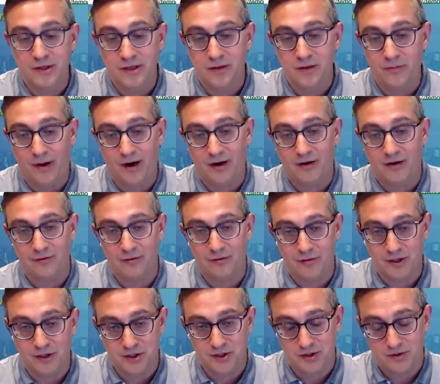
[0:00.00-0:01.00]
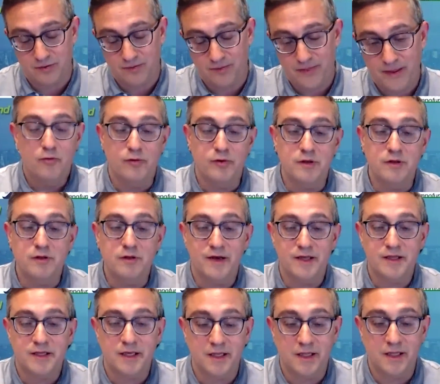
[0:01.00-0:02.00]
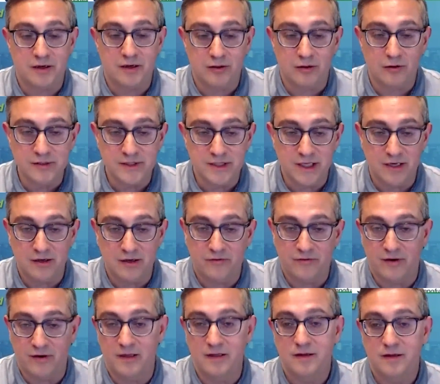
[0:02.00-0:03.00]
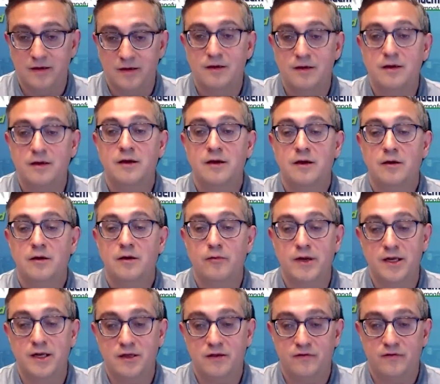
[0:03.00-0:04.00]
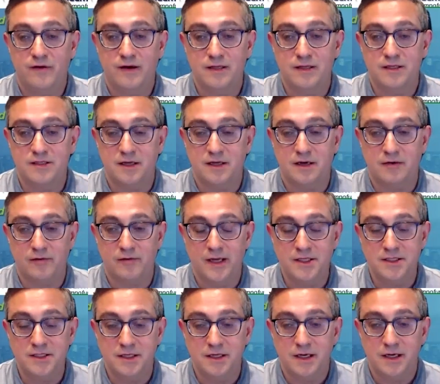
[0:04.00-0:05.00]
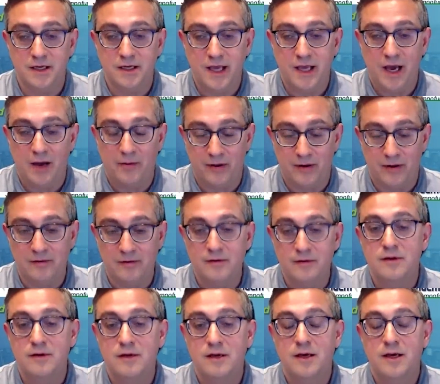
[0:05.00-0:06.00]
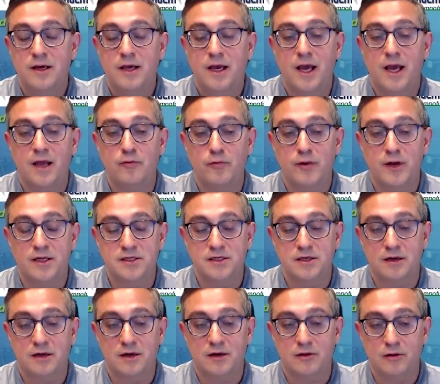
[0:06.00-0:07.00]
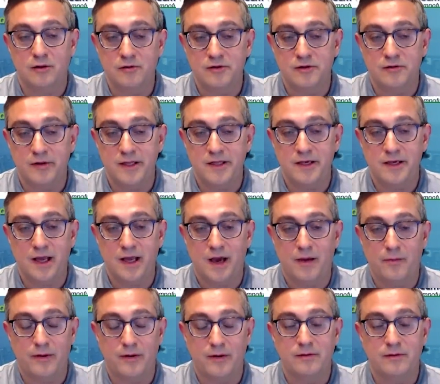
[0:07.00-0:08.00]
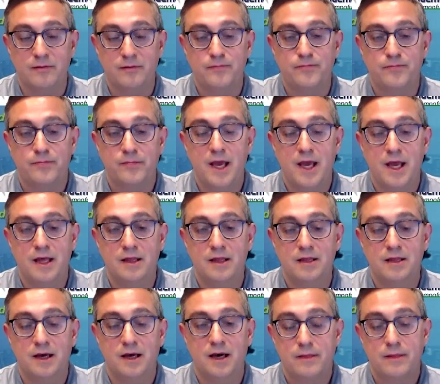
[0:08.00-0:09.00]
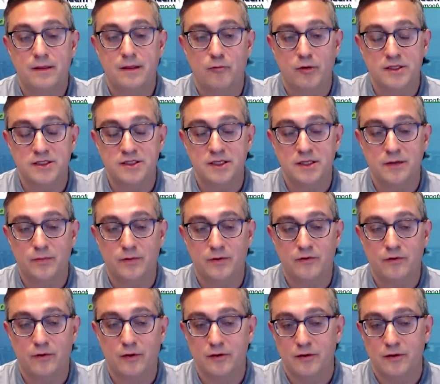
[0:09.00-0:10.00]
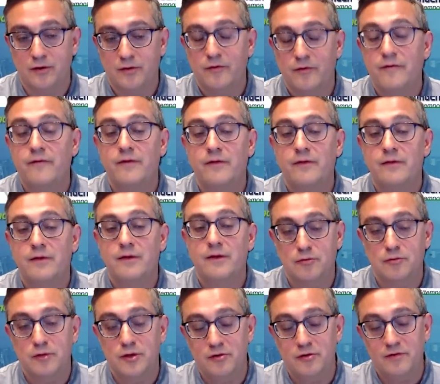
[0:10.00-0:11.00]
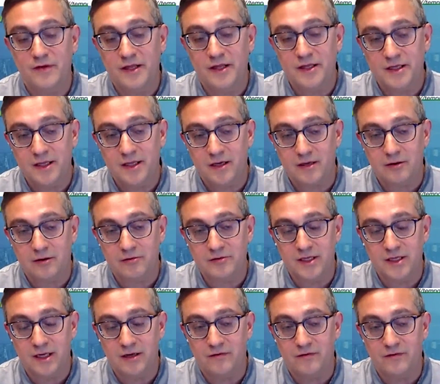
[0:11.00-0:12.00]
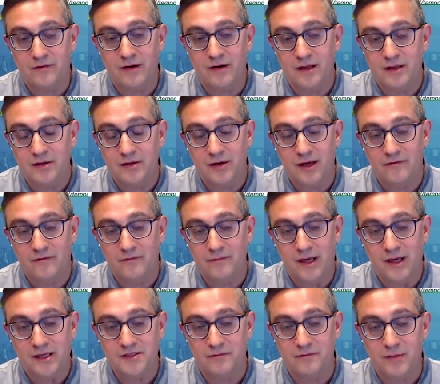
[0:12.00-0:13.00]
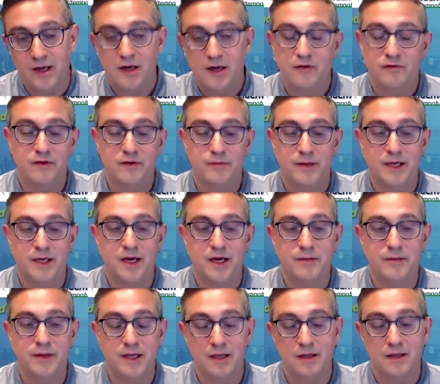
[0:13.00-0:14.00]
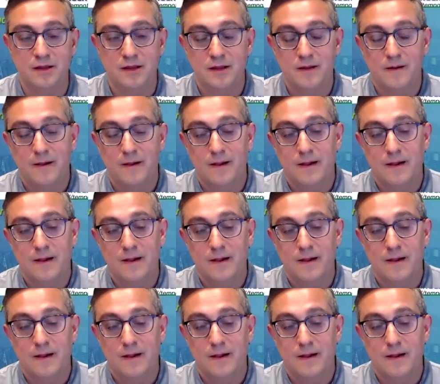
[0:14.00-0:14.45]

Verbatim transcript: really powerful question. When you're investing in a closed-ended fund, when did the fund start raising capital? And when is it going to close raising capital? And what's in the portfolio? So when you're investing in a closed-ended fund, you have massive benefit by coming in